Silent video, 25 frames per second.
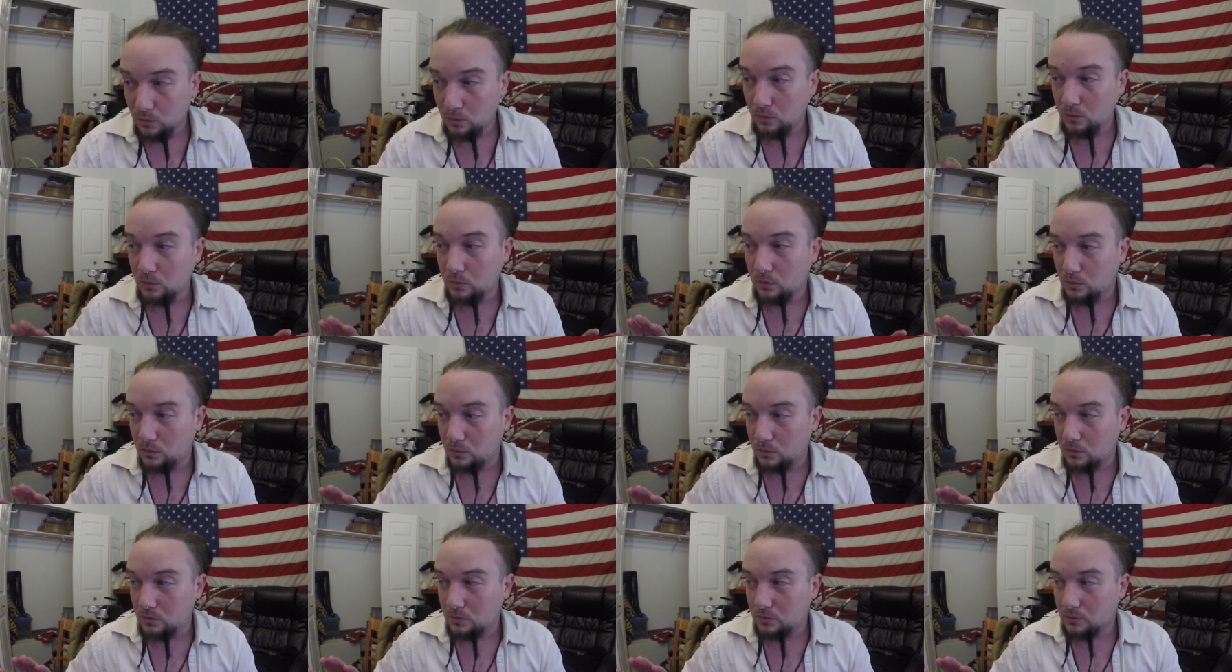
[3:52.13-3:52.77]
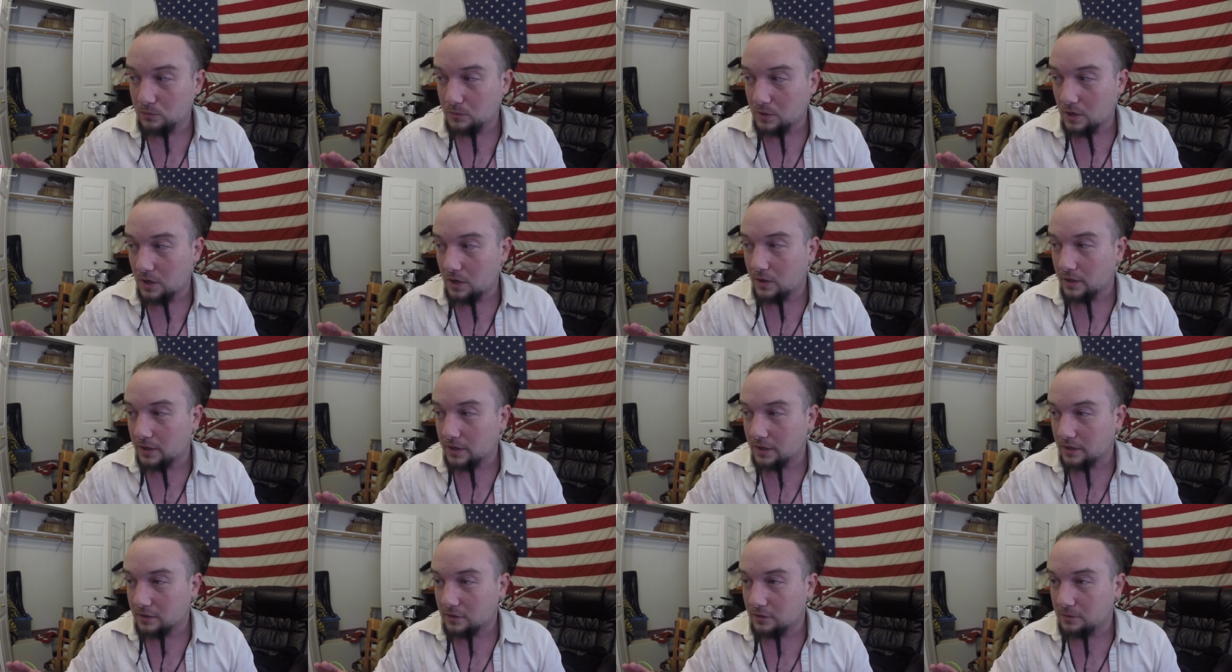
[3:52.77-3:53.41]
Ooh, wow,
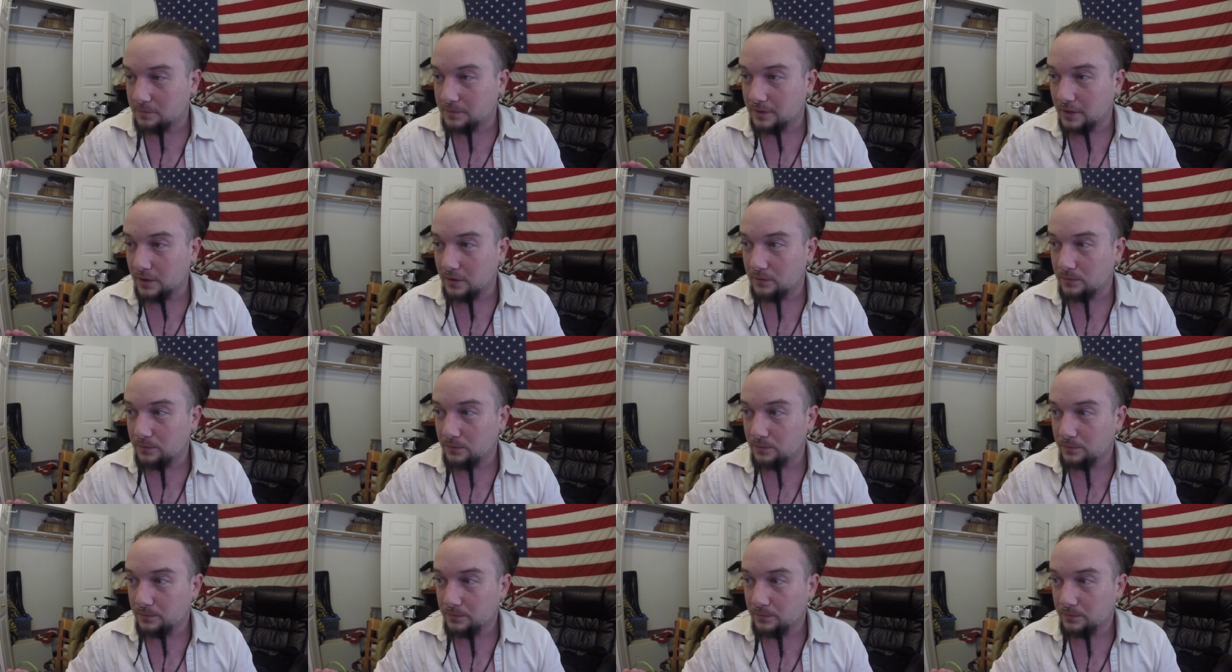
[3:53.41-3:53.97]
I gotta calm down.